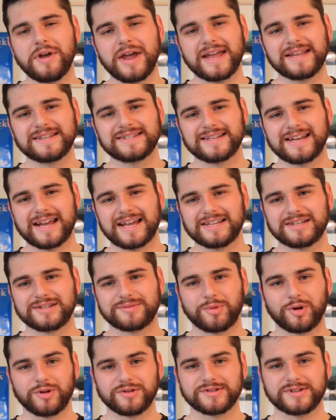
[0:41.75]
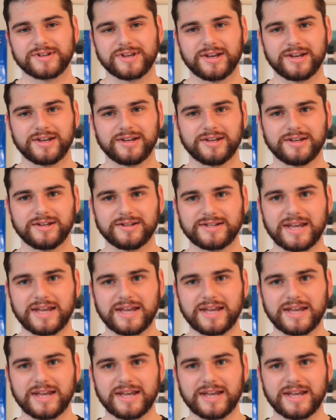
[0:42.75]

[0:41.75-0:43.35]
and today's sponsor is